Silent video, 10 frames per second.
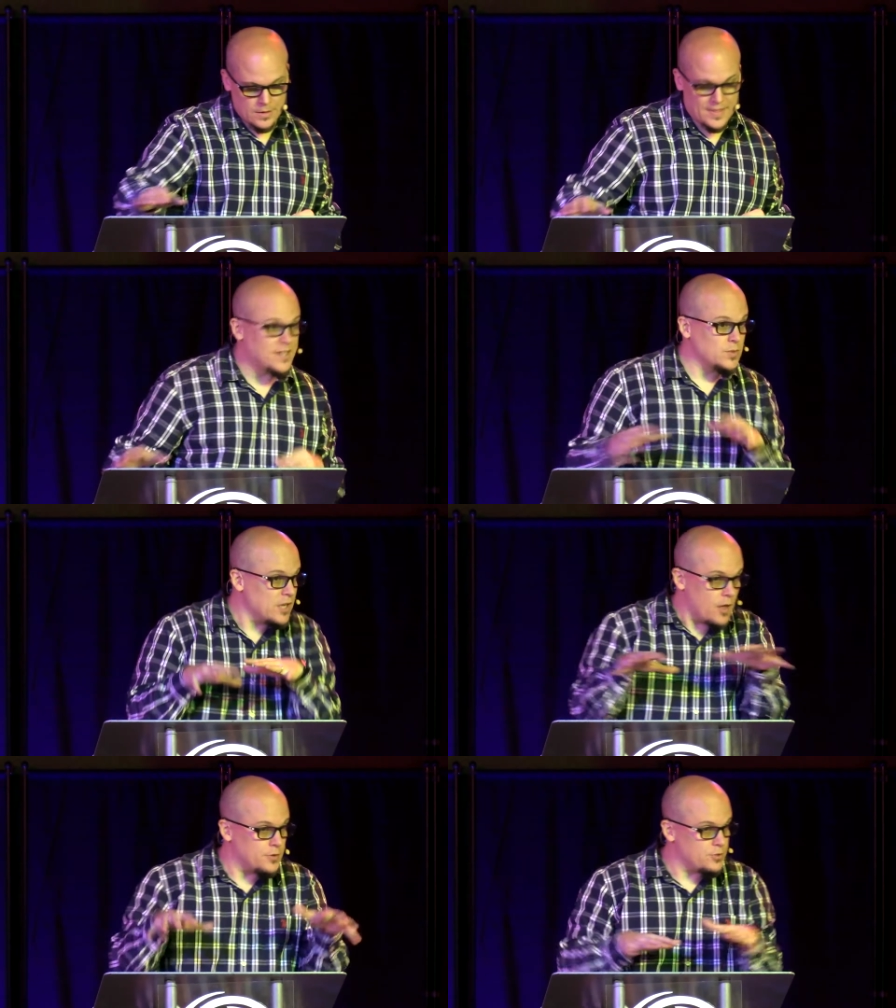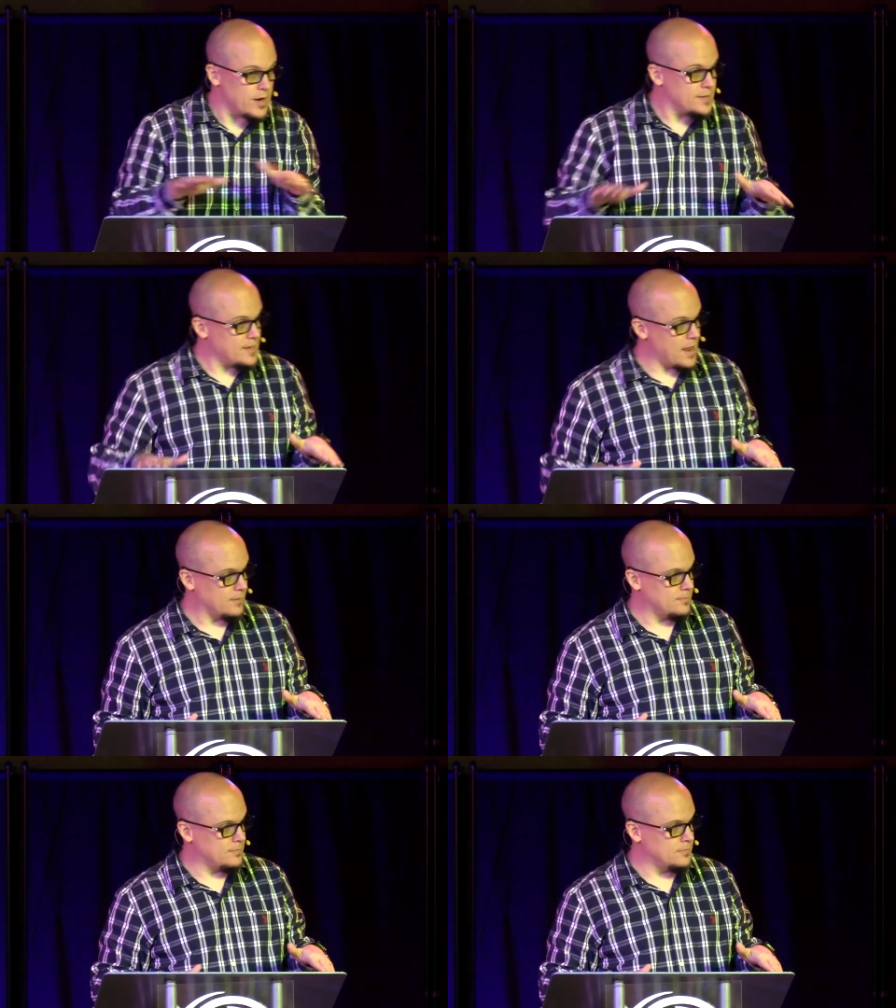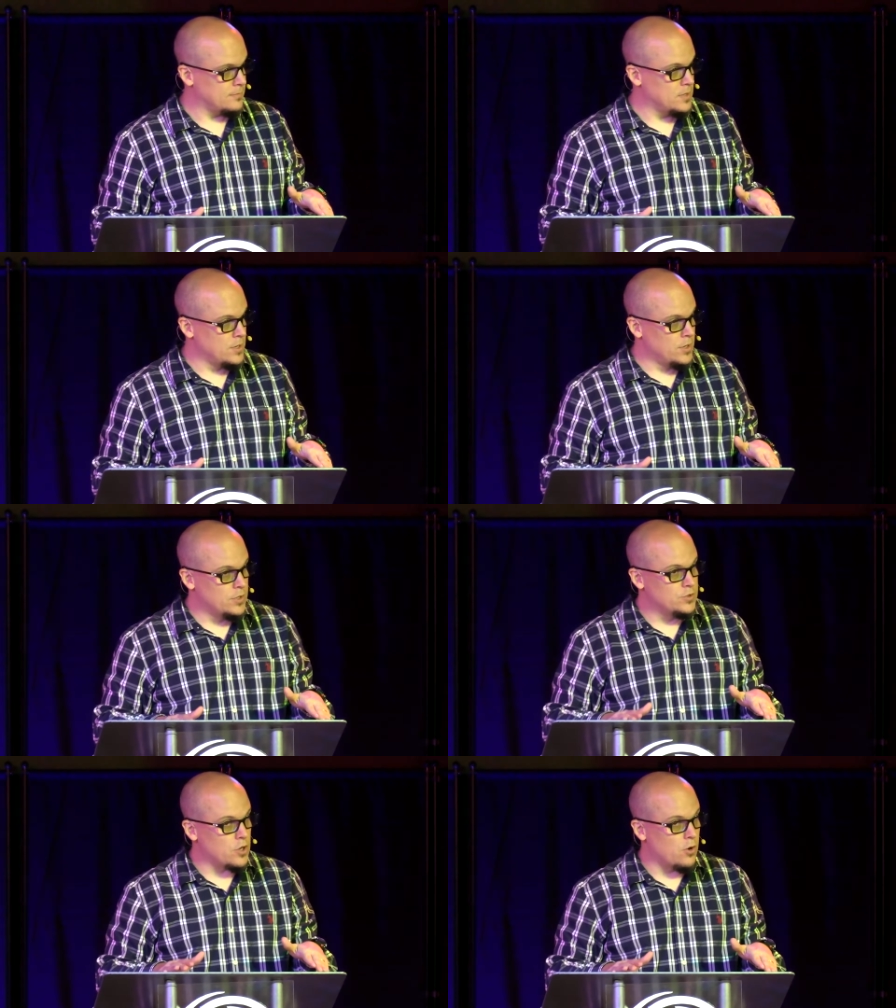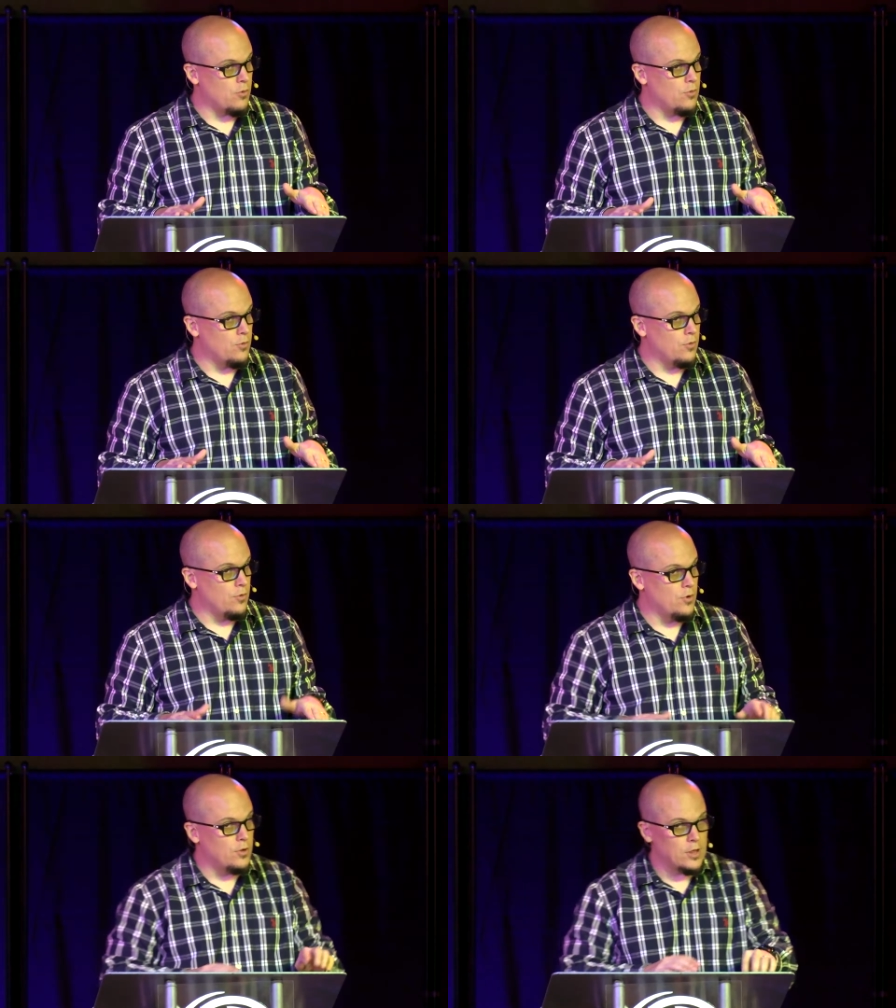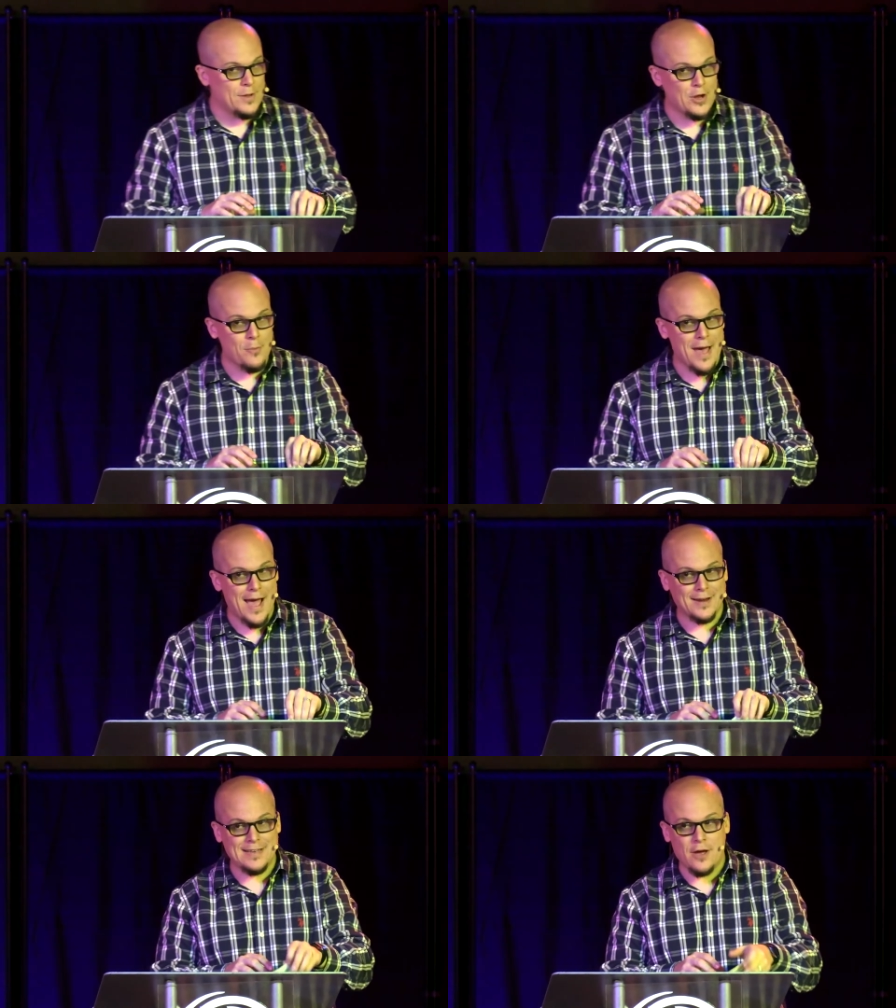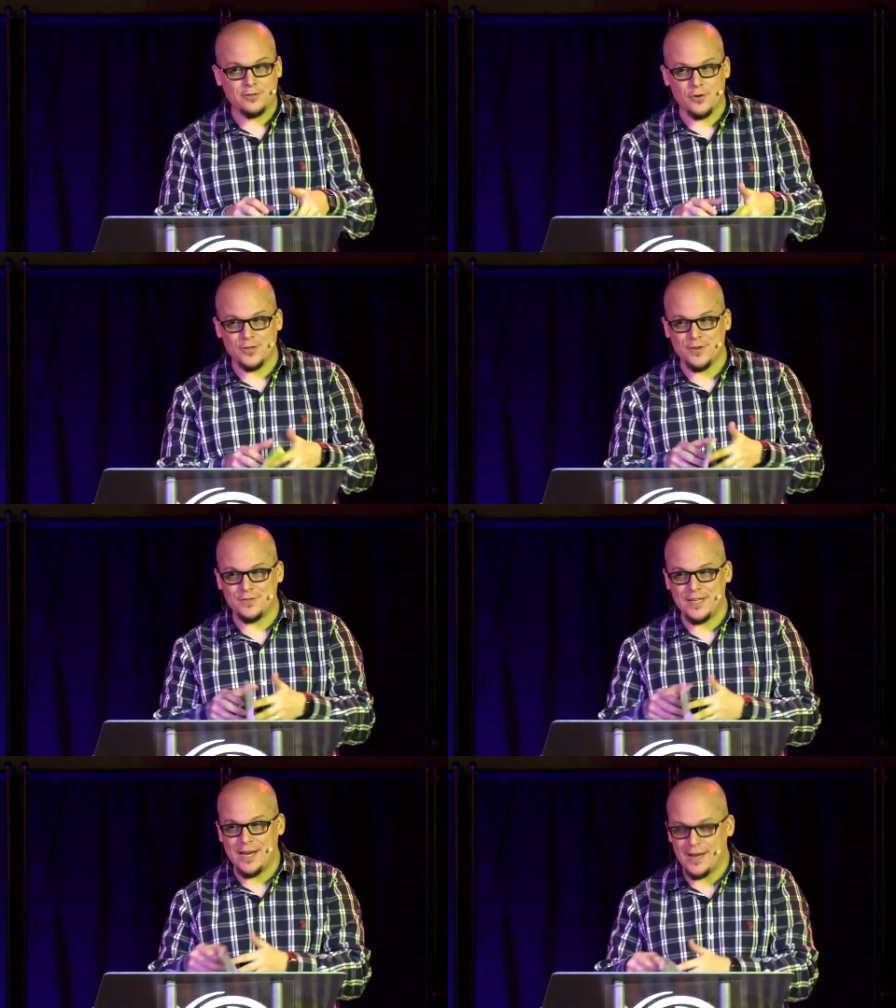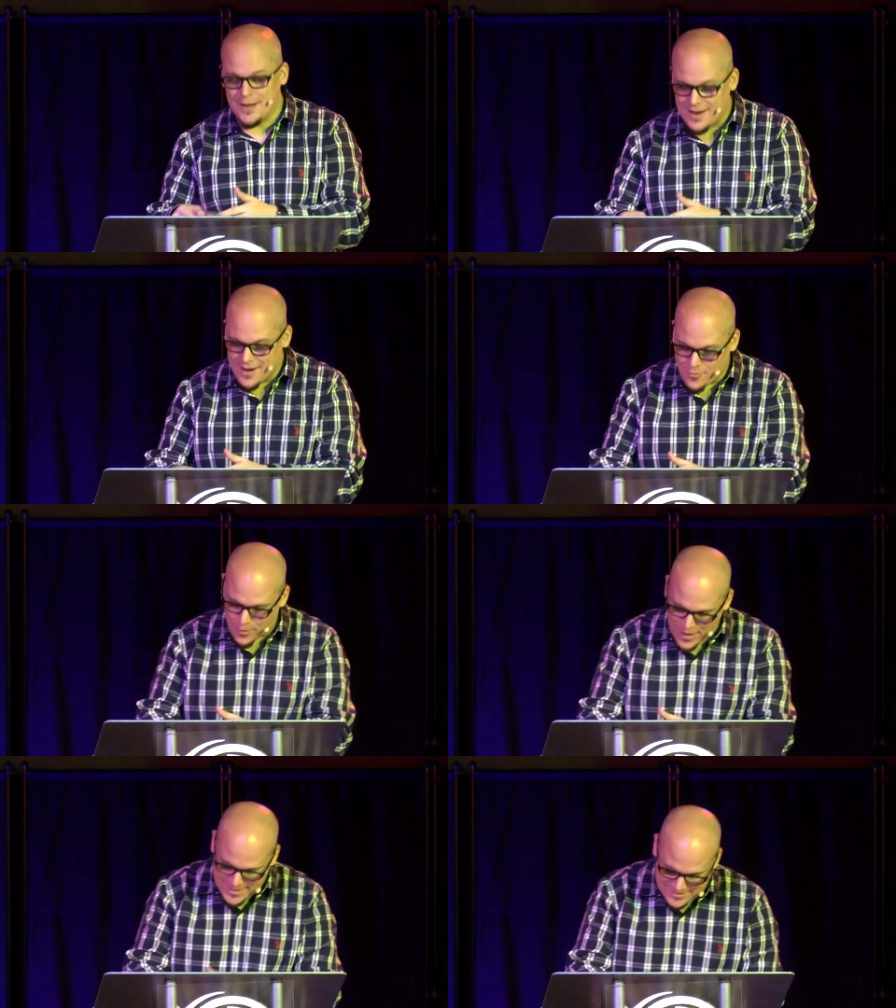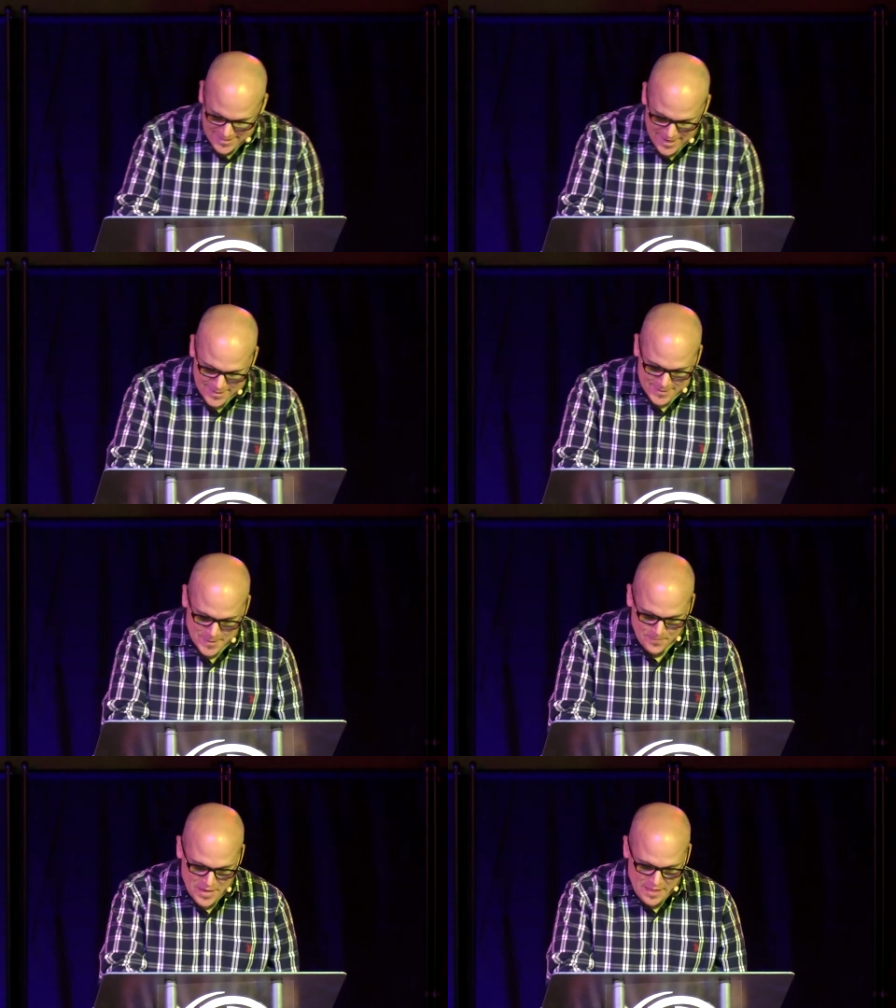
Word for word: That's what the author's trying to say. So let me go back now to verse 15, where it says,